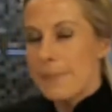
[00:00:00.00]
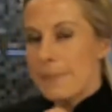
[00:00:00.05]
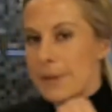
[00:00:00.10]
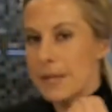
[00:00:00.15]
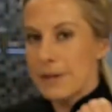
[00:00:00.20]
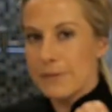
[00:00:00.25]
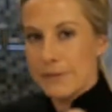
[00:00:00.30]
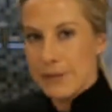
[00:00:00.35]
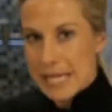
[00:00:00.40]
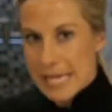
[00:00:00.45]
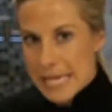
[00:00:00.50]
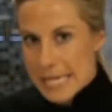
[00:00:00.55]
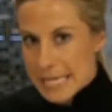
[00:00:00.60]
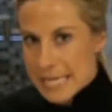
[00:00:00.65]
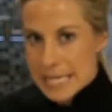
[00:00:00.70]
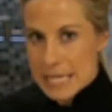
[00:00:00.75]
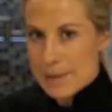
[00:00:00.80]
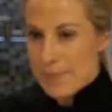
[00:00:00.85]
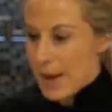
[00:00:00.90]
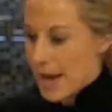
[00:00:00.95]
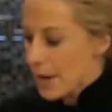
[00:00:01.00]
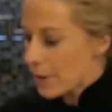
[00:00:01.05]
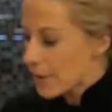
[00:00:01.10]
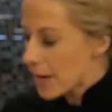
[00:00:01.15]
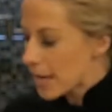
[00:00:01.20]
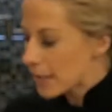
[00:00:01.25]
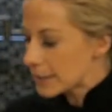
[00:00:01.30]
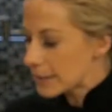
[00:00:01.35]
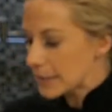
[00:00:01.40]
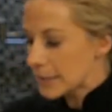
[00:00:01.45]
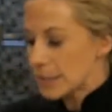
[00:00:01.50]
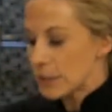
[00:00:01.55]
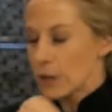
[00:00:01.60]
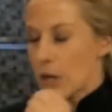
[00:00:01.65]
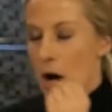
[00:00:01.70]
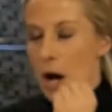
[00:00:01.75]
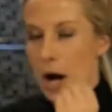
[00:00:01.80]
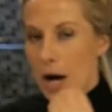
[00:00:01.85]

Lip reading: bit of heat in the background, a little